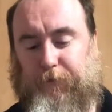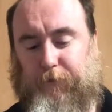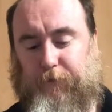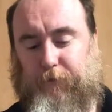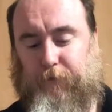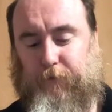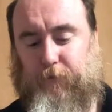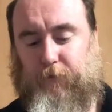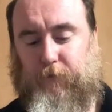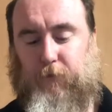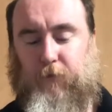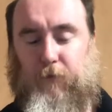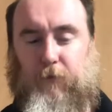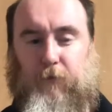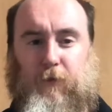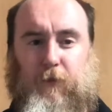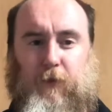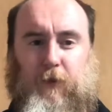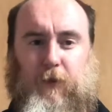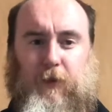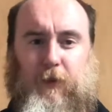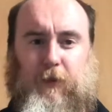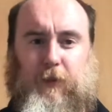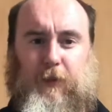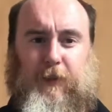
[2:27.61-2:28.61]

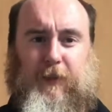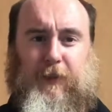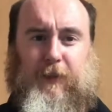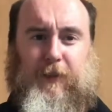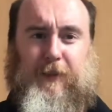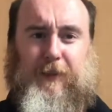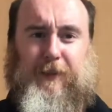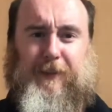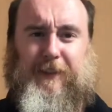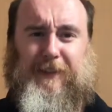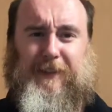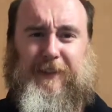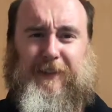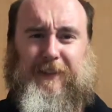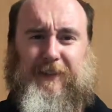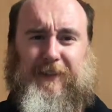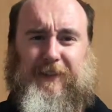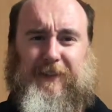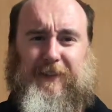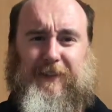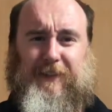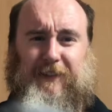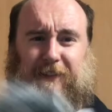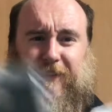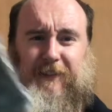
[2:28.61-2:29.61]

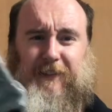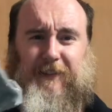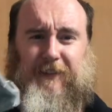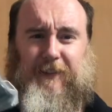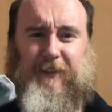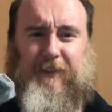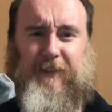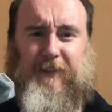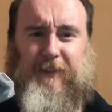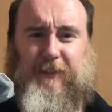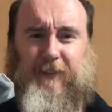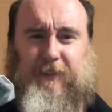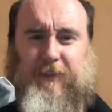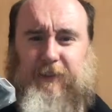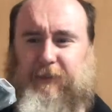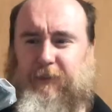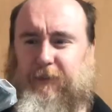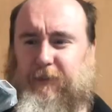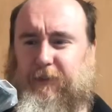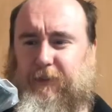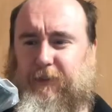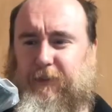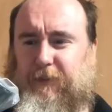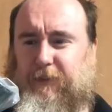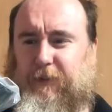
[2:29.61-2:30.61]

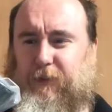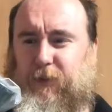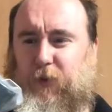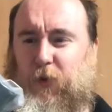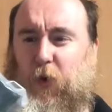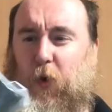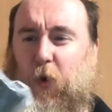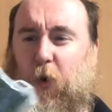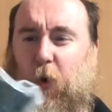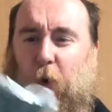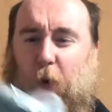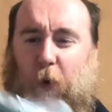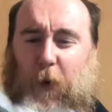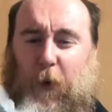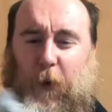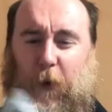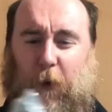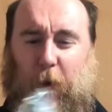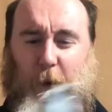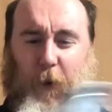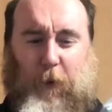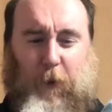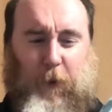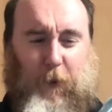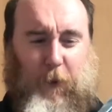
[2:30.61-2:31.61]

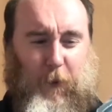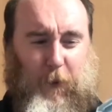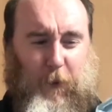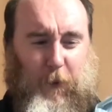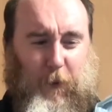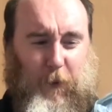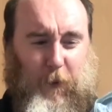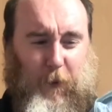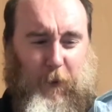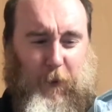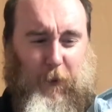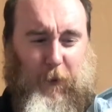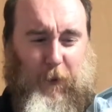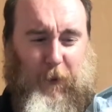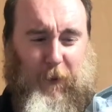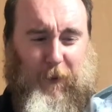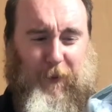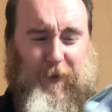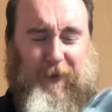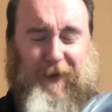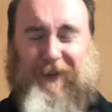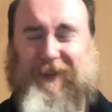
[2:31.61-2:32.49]
Nothing is said.